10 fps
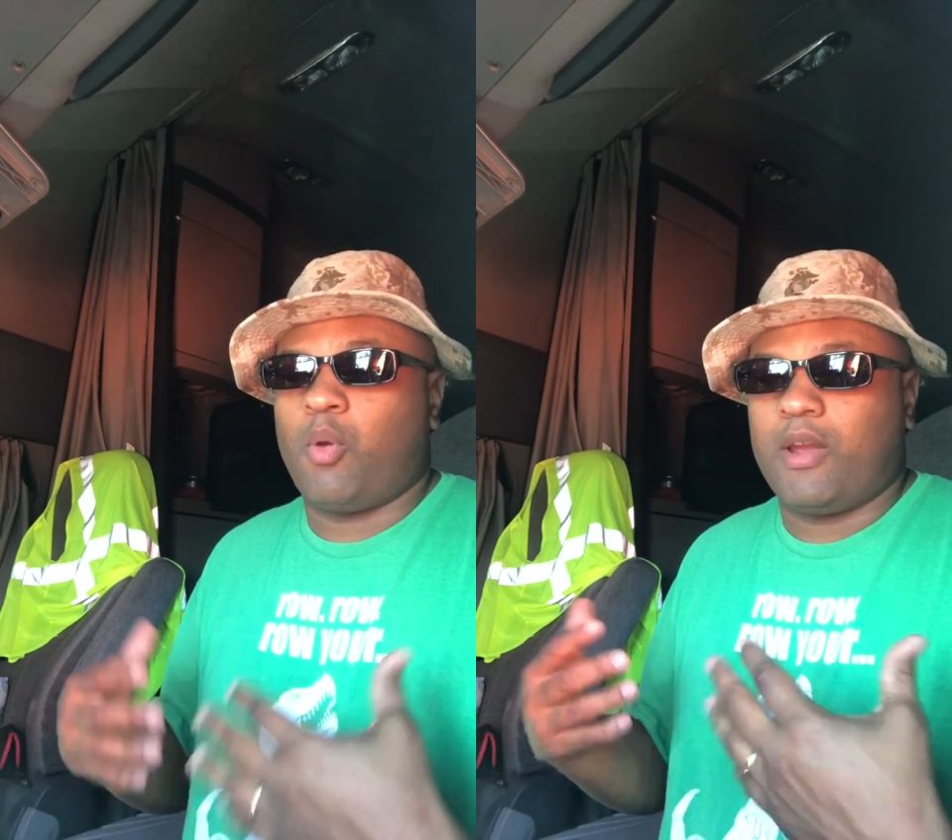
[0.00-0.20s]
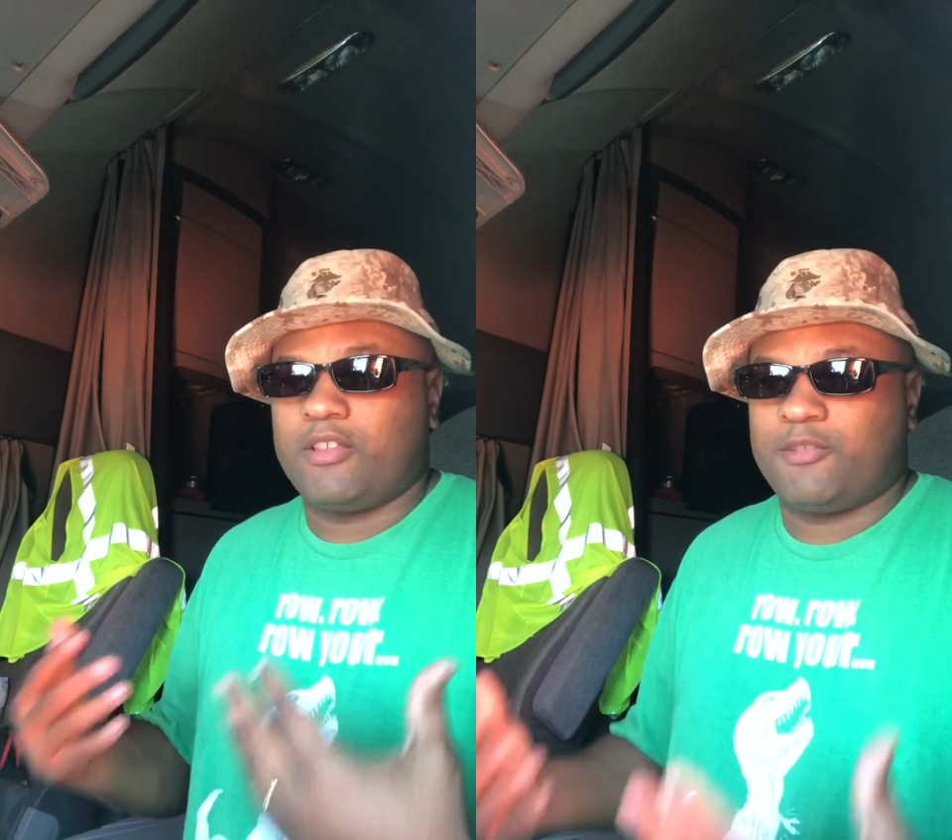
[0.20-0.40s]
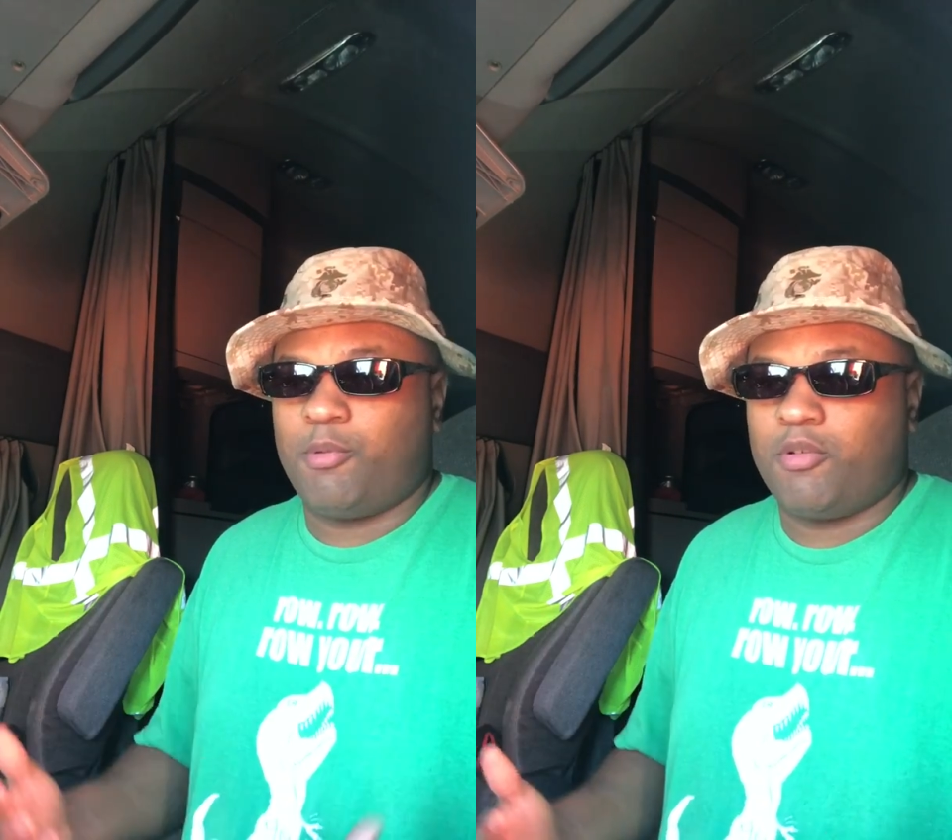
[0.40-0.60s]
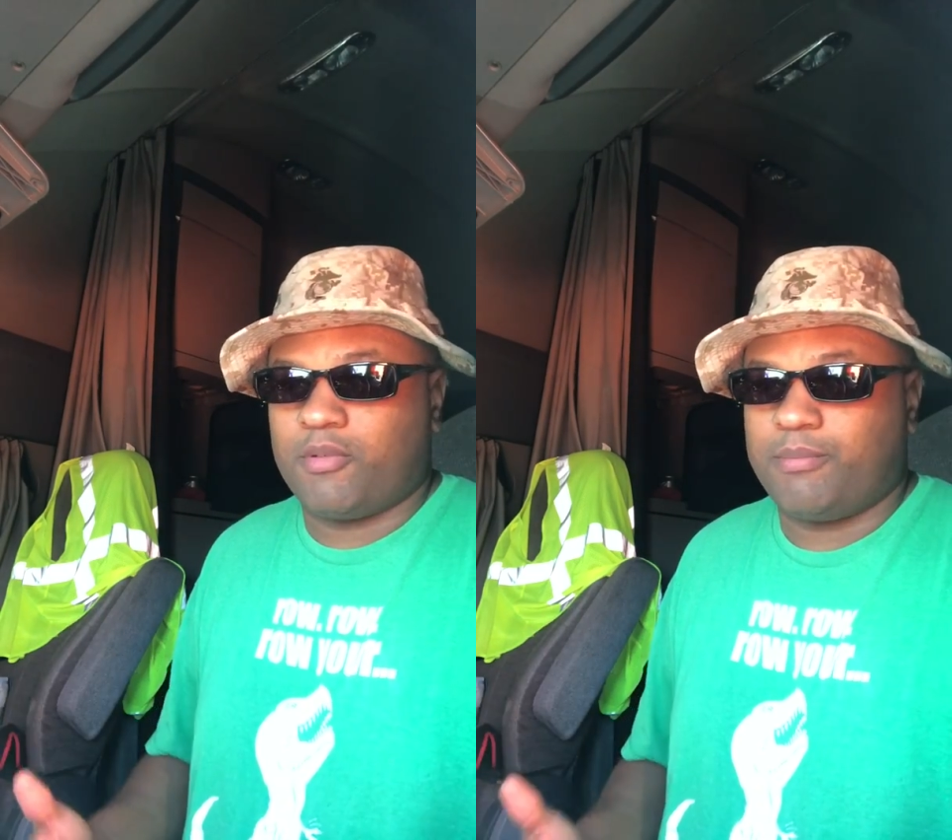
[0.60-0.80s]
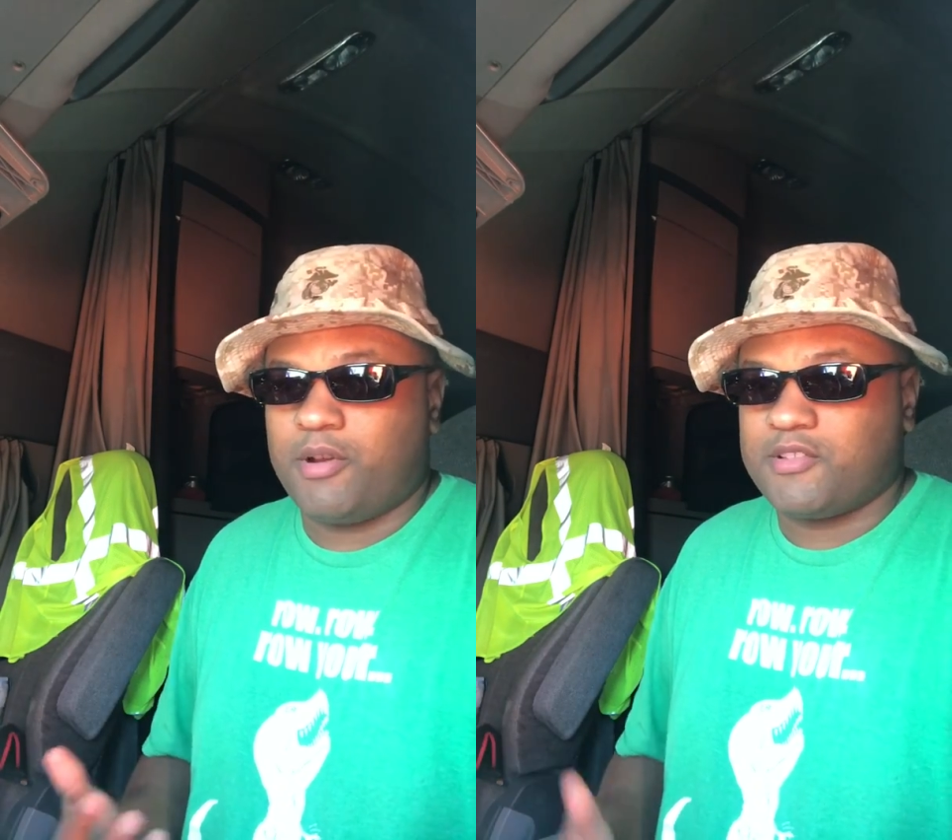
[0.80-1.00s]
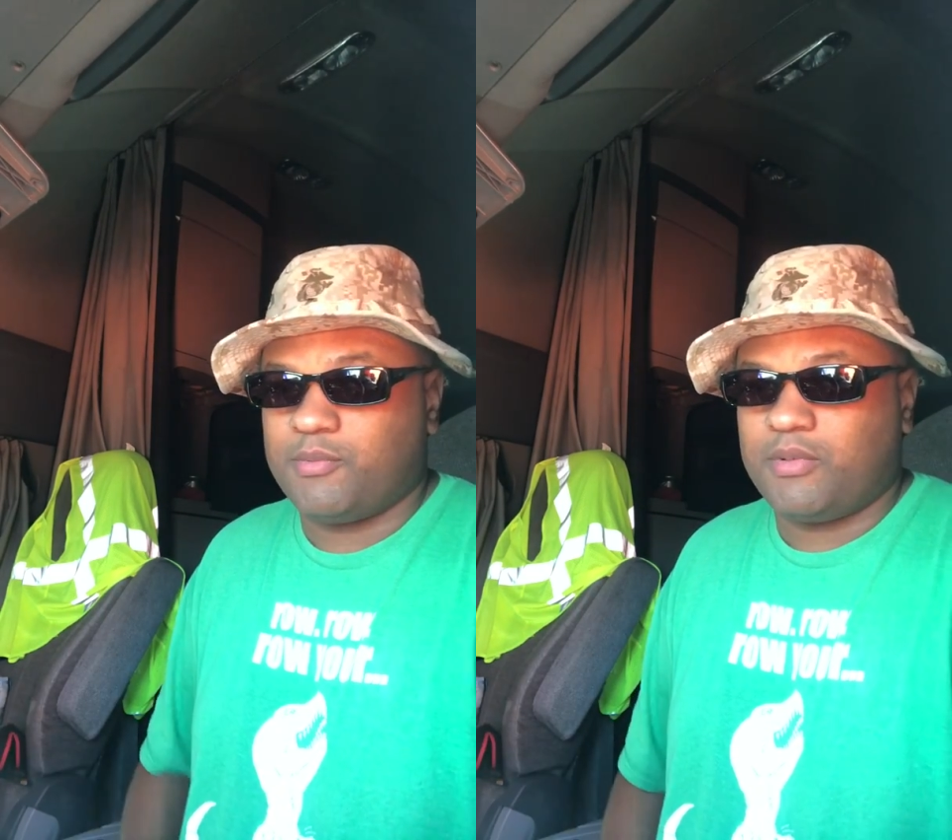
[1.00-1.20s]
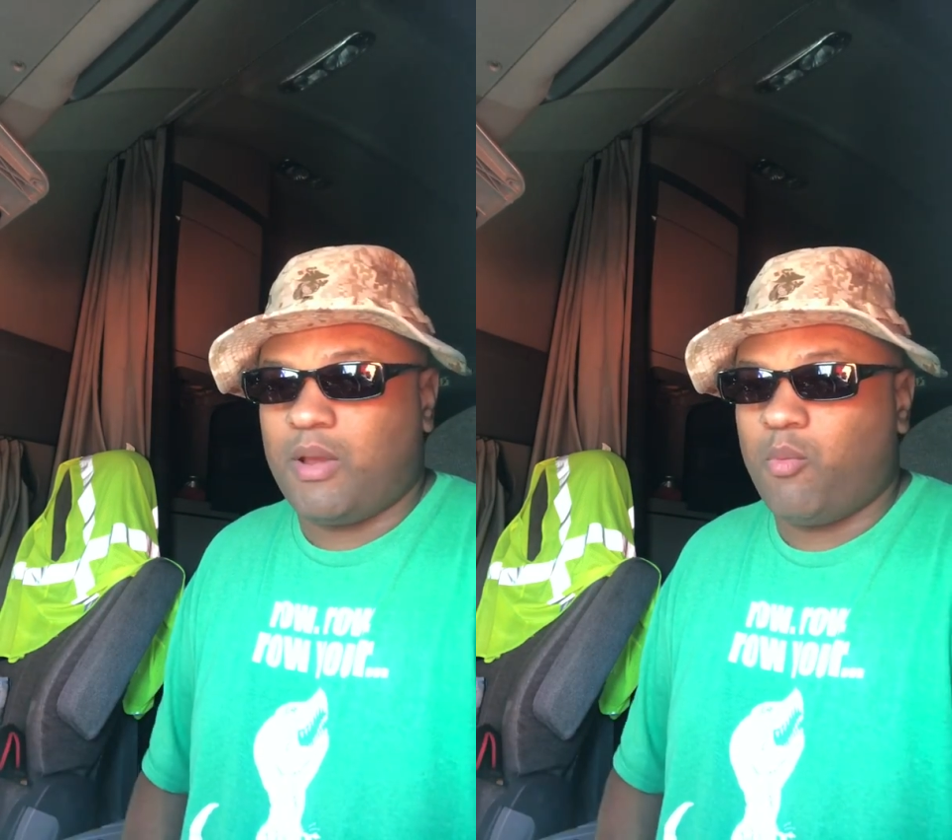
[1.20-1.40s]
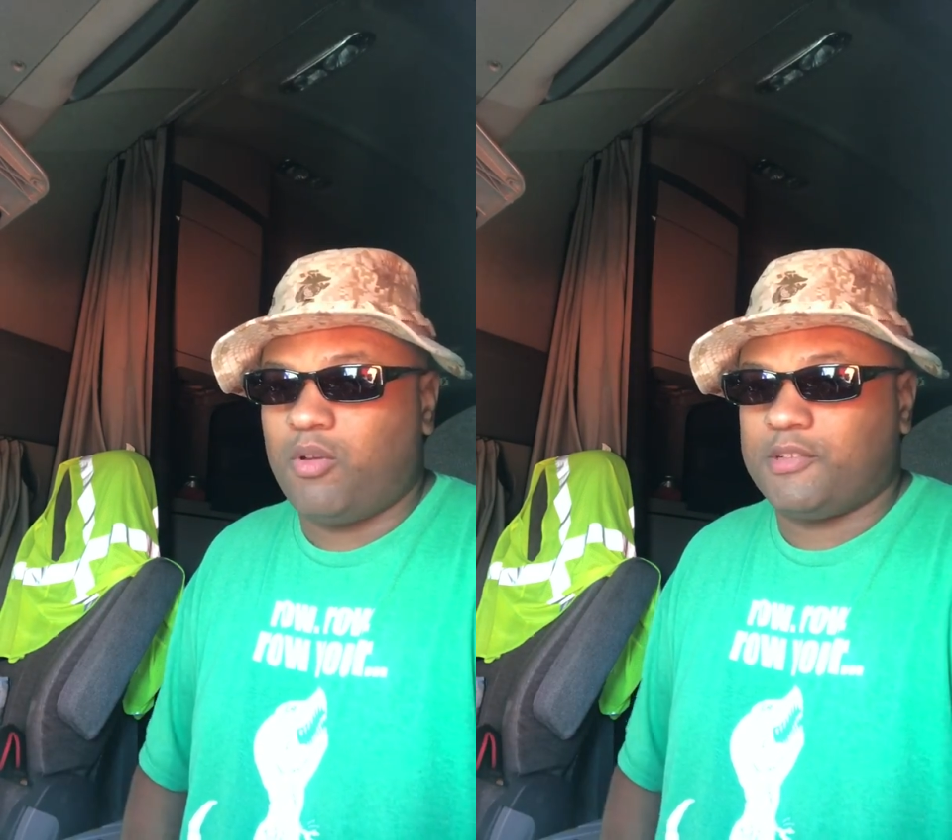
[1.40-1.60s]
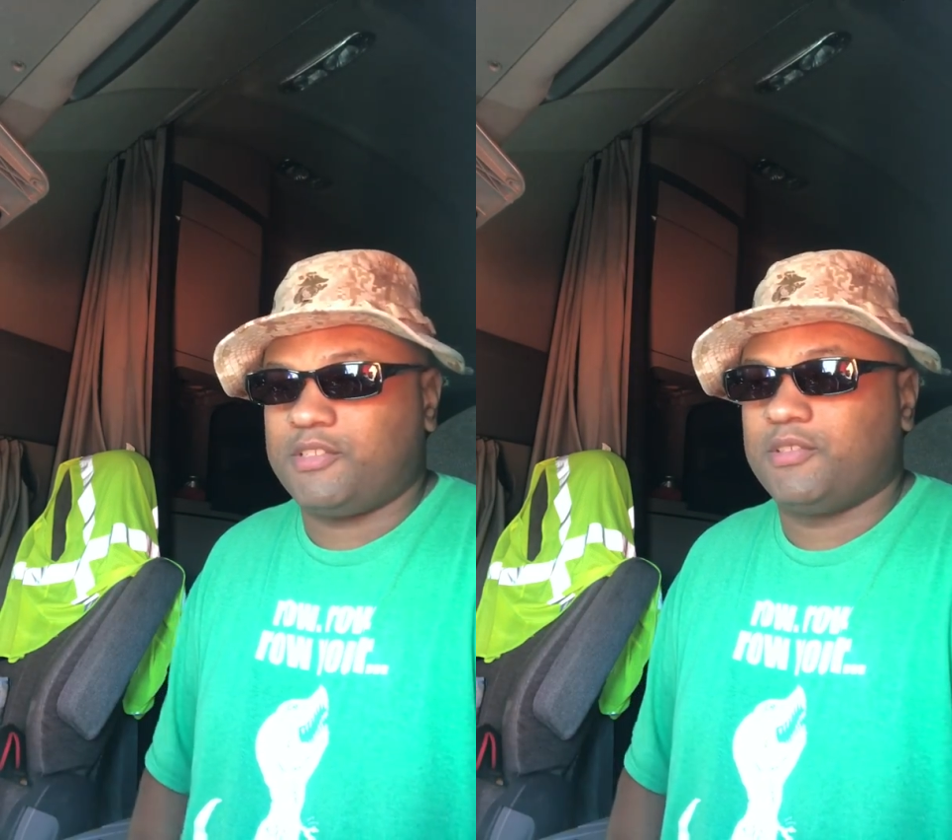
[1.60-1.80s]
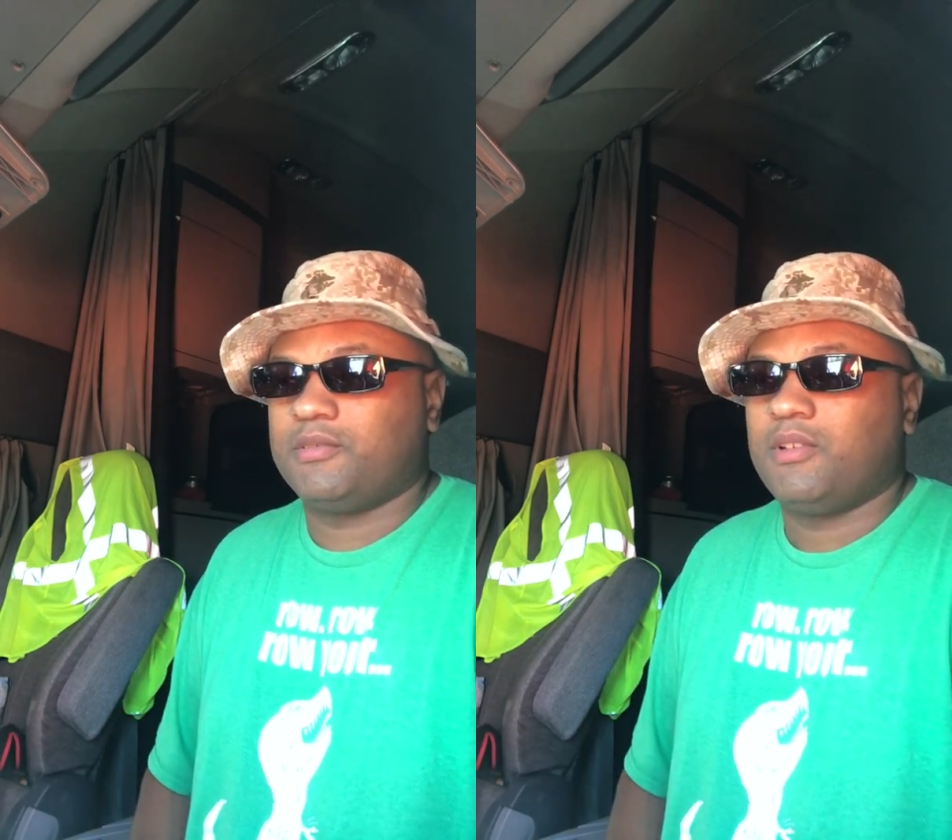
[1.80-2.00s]
quiet-spoken person when I want
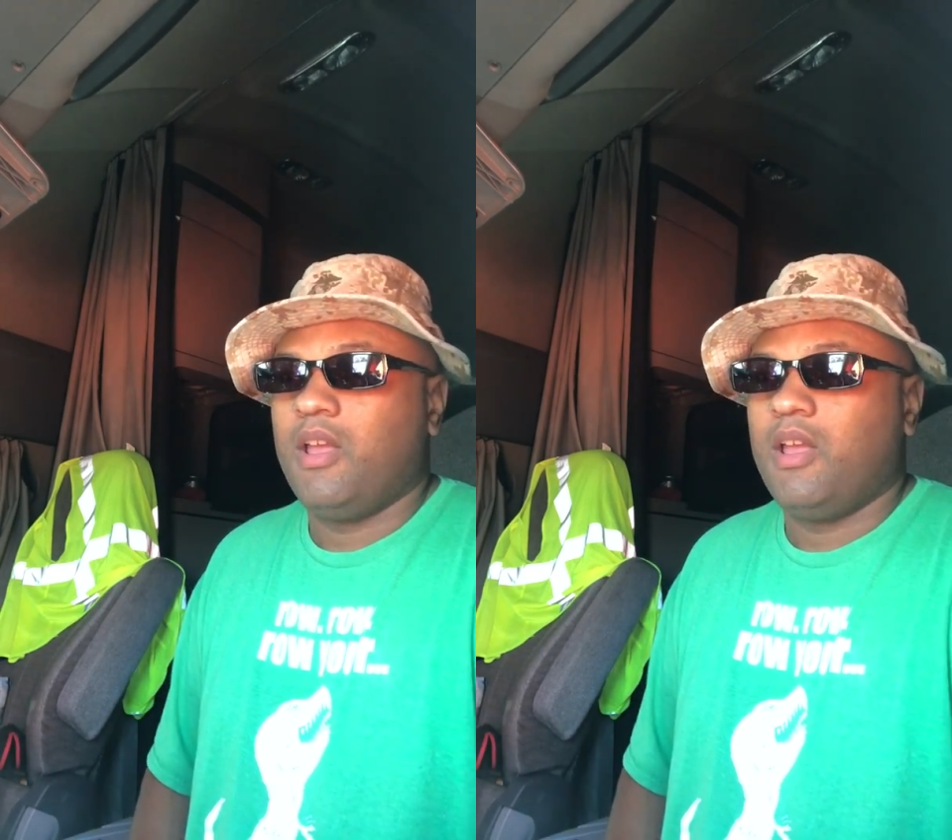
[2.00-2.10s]
to,